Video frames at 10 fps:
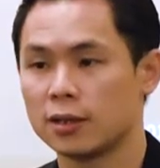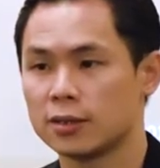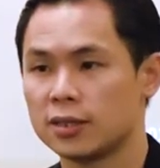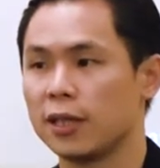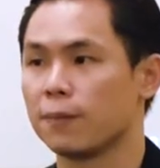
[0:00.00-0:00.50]

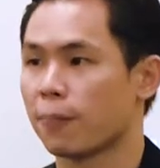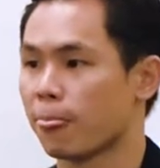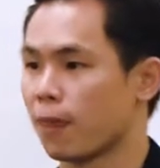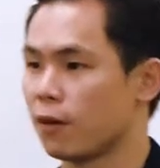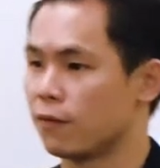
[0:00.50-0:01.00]
See,
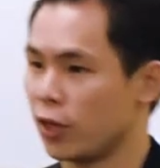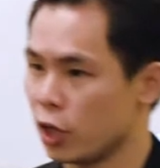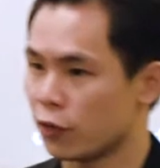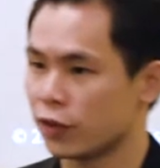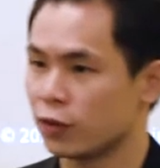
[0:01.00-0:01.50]
very
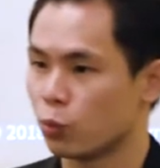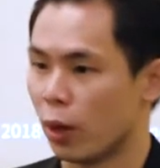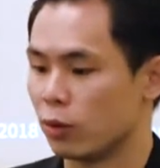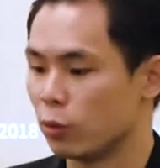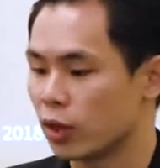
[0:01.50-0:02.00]
often
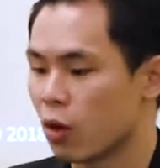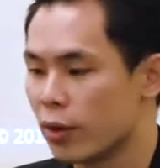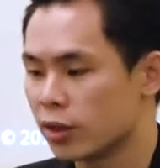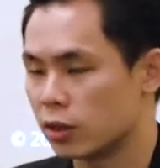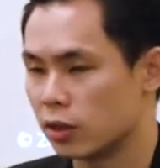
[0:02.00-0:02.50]
when we go
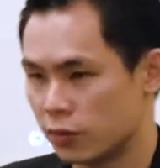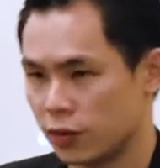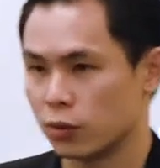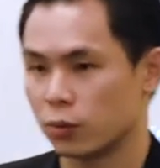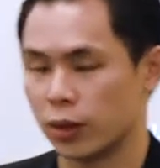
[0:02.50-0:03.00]
into
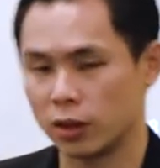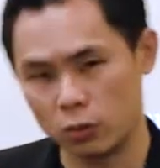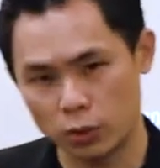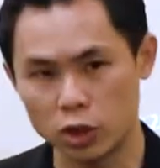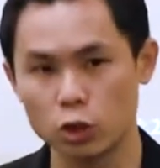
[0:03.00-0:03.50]
interview or when,
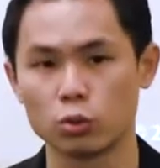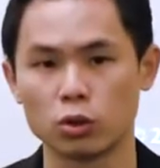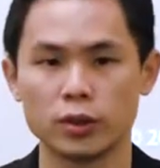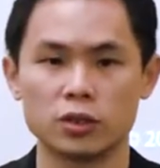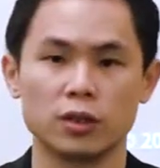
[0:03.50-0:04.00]
when you
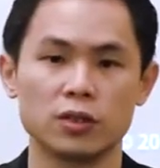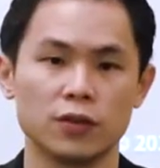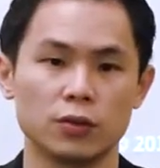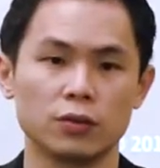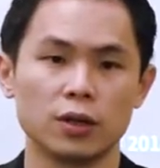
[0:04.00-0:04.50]
go into
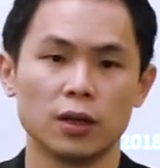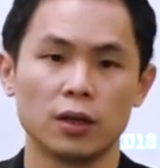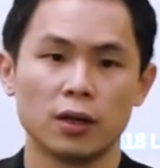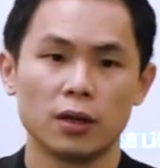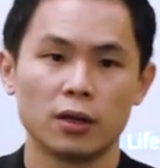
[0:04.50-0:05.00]
interview,
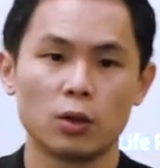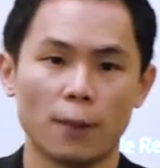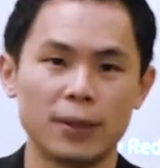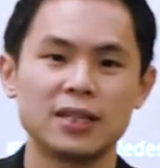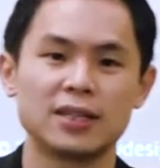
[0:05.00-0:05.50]
you are
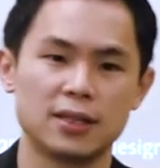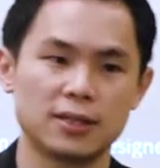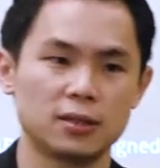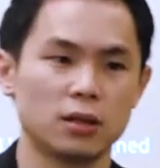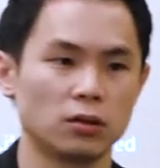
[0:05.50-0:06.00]
being
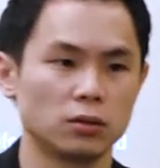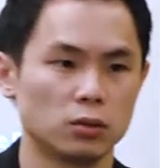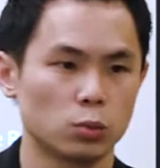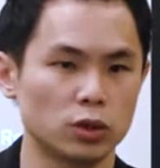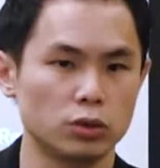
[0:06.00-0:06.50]
dictated on
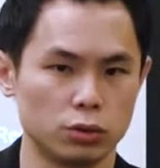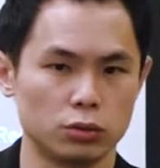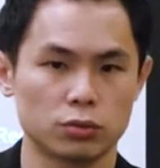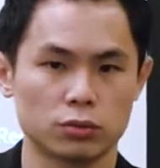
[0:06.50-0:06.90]
what to do,